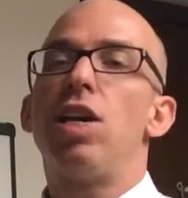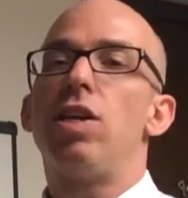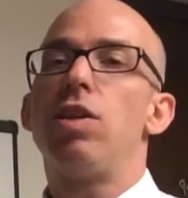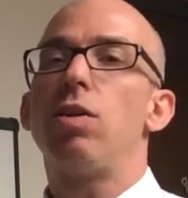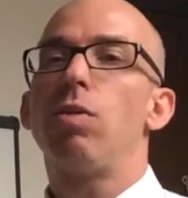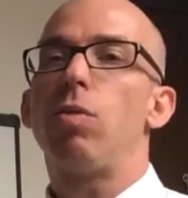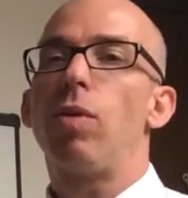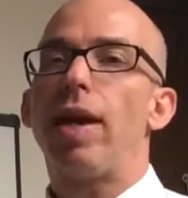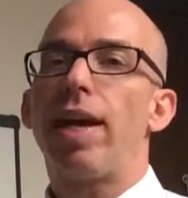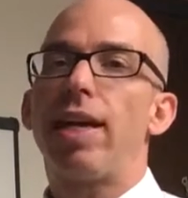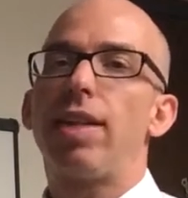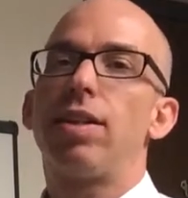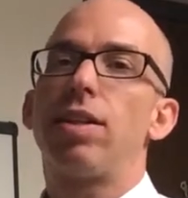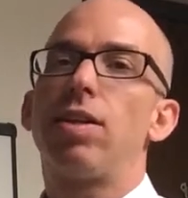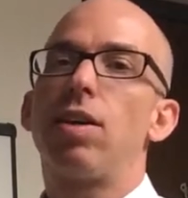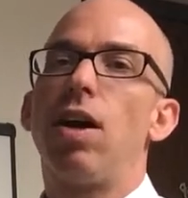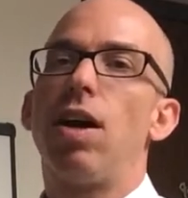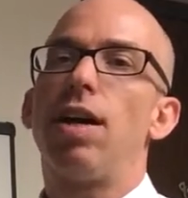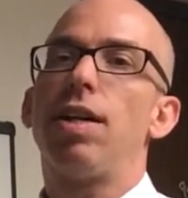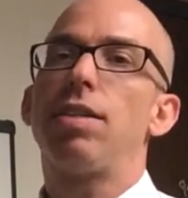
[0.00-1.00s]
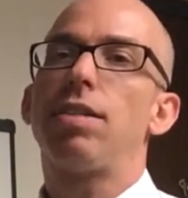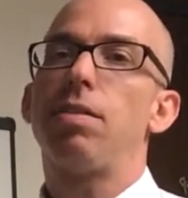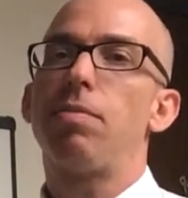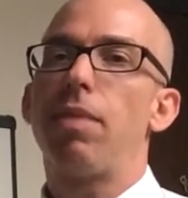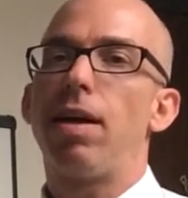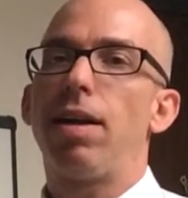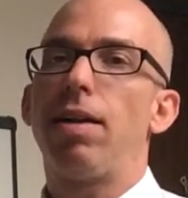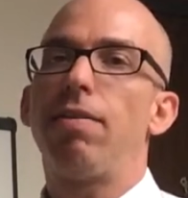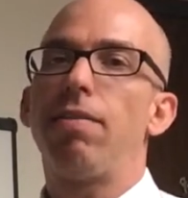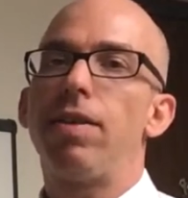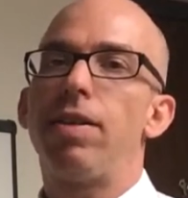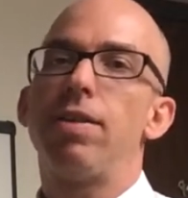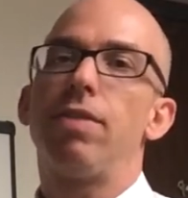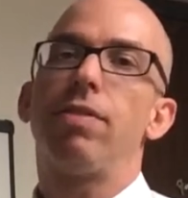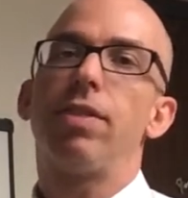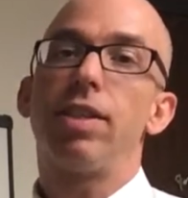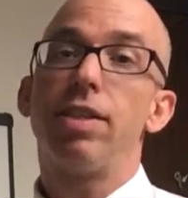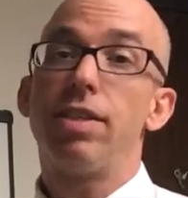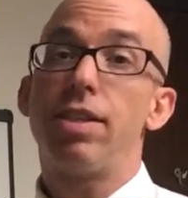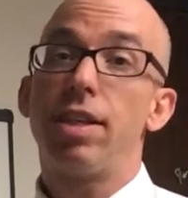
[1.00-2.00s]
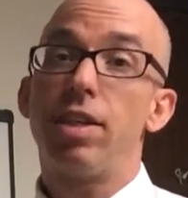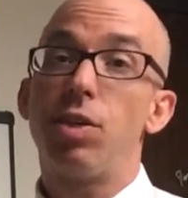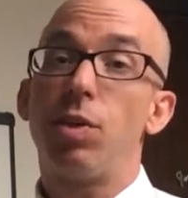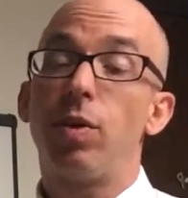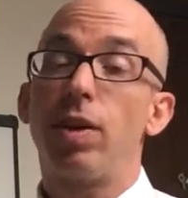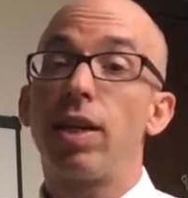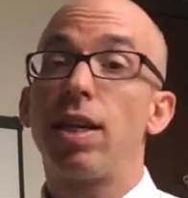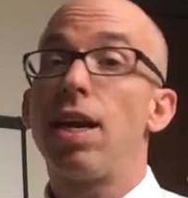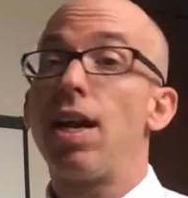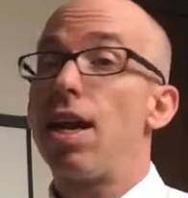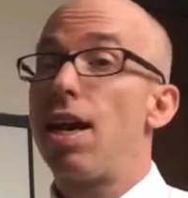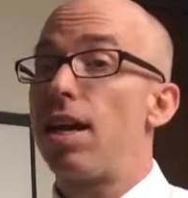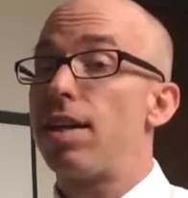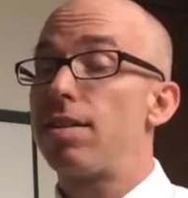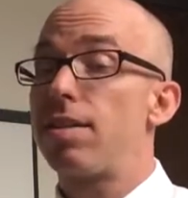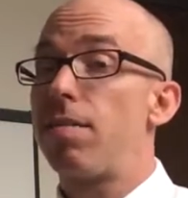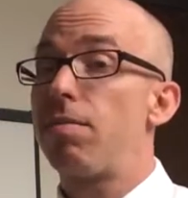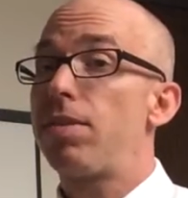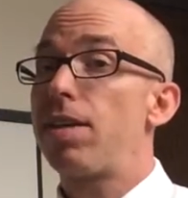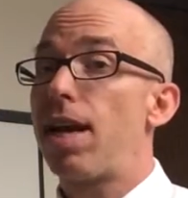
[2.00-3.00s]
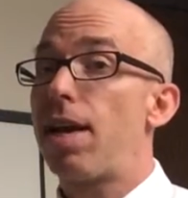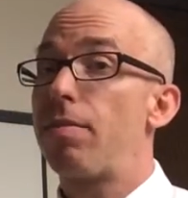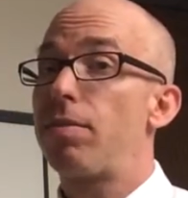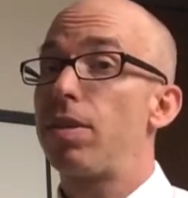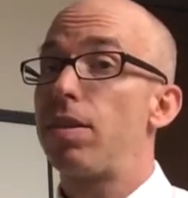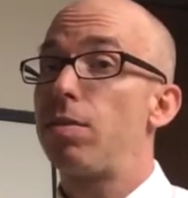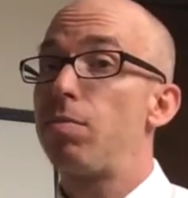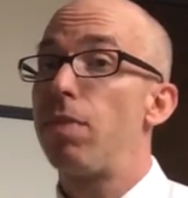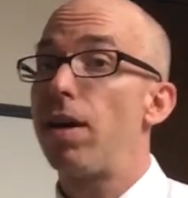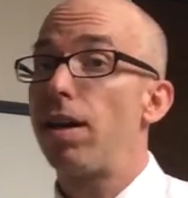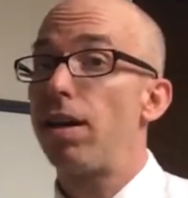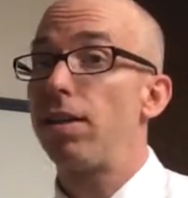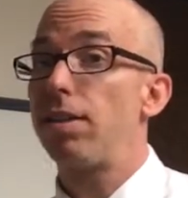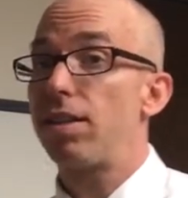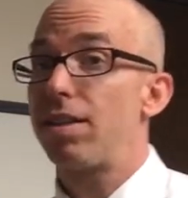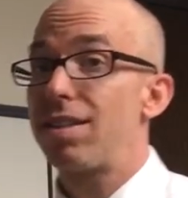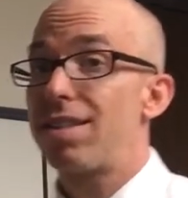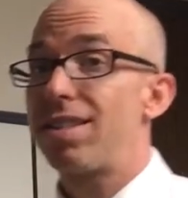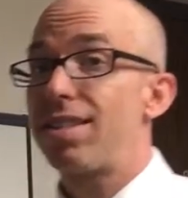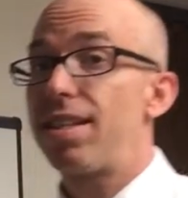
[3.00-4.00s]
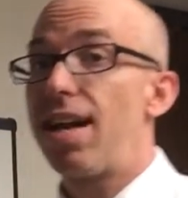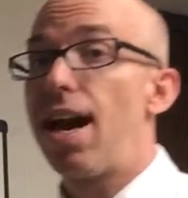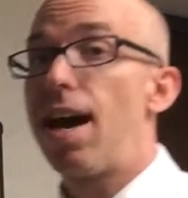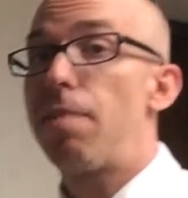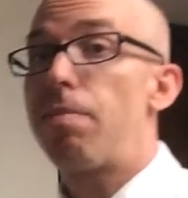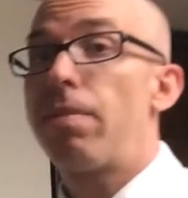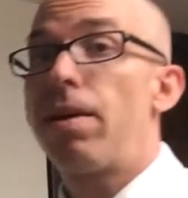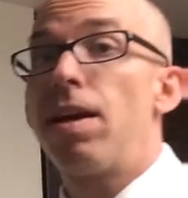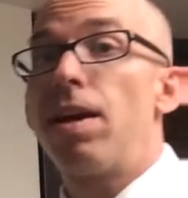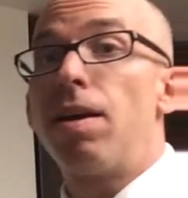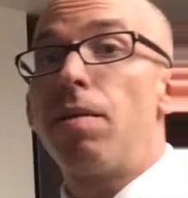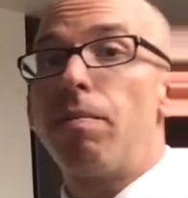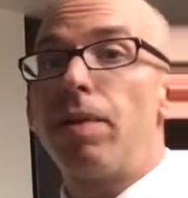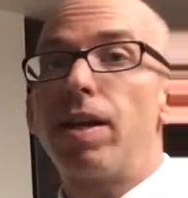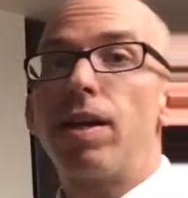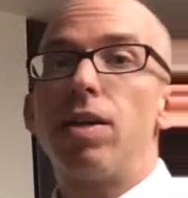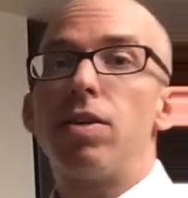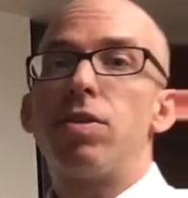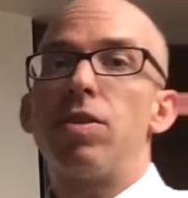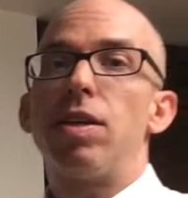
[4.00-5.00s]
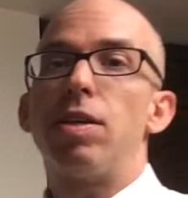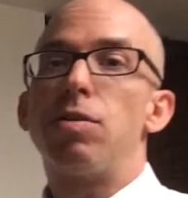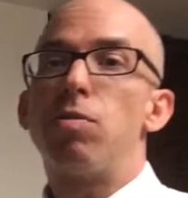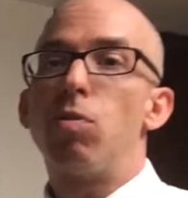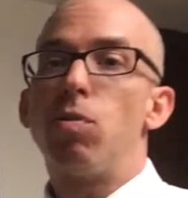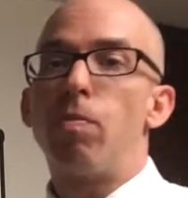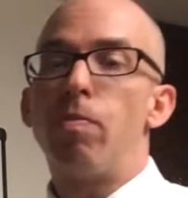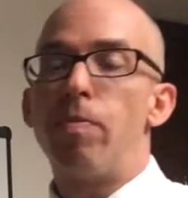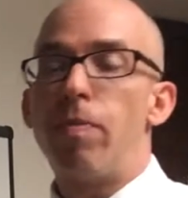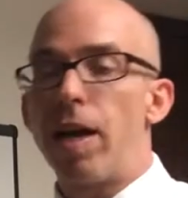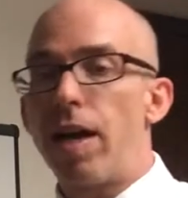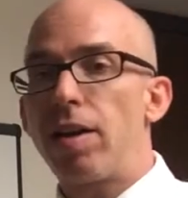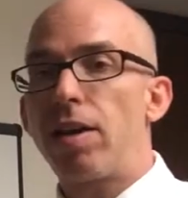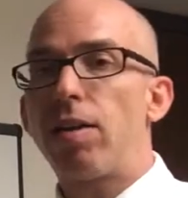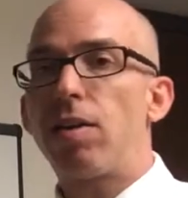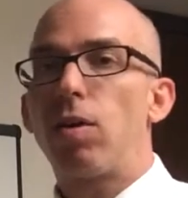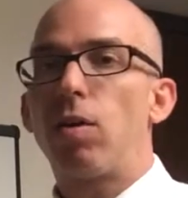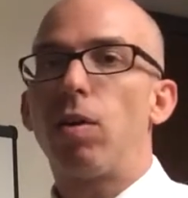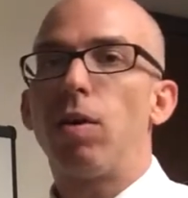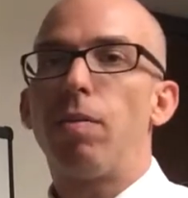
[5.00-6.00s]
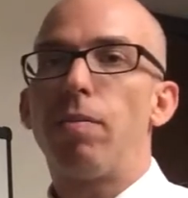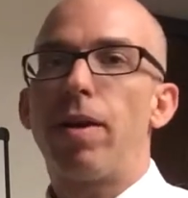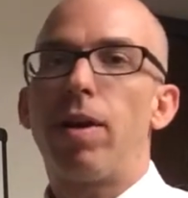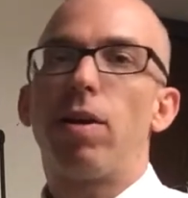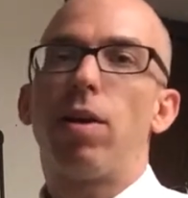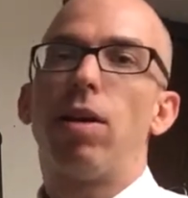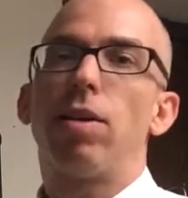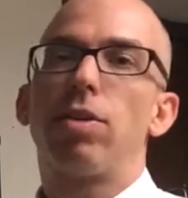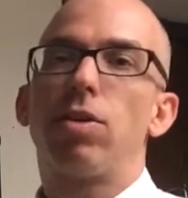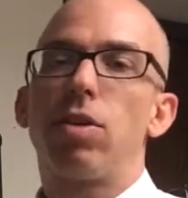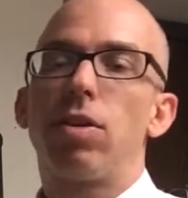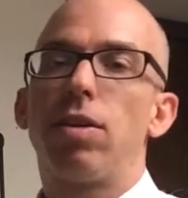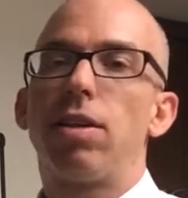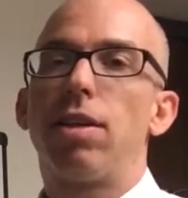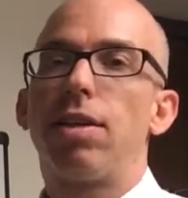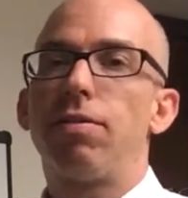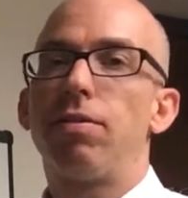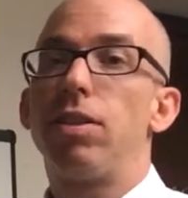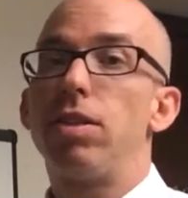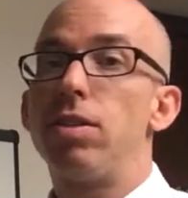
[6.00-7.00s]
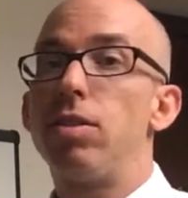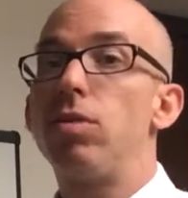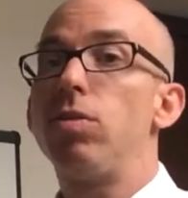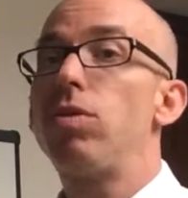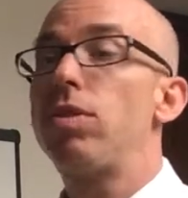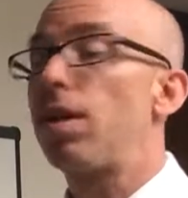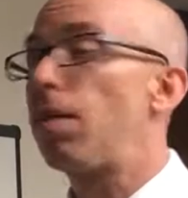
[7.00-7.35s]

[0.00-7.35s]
you're weighing the costs and benefits of continuing, and sometimes it's better to stop because it's better or a better alternative to do